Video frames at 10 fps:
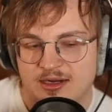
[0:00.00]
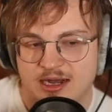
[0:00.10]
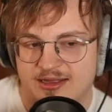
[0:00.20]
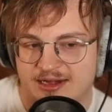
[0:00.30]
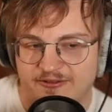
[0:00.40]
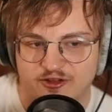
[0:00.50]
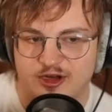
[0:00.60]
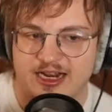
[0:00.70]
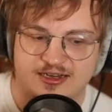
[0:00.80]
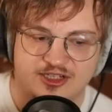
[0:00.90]
and then I
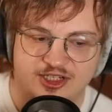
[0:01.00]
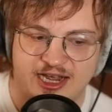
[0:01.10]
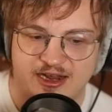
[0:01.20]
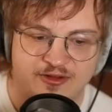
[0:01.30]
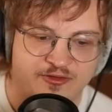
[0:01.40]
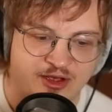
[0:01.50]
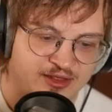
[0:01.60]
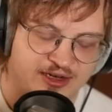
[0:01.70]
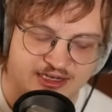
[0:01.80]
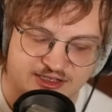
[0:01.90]
forget to save and the
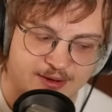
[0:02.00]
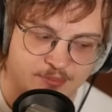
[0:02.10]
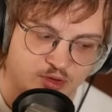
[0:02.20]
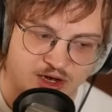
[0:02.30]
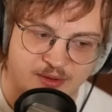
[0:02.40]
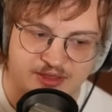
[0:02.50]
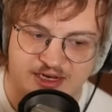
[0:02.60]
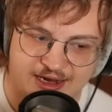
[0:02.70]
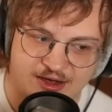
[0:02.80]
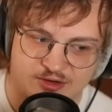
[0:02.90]
next day I boot it up and the
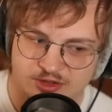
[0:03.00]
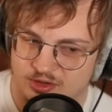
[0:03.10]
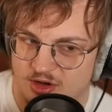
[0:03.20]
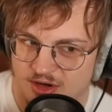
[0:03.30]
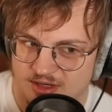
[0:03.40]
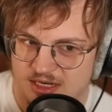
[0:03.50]
encounter is gone,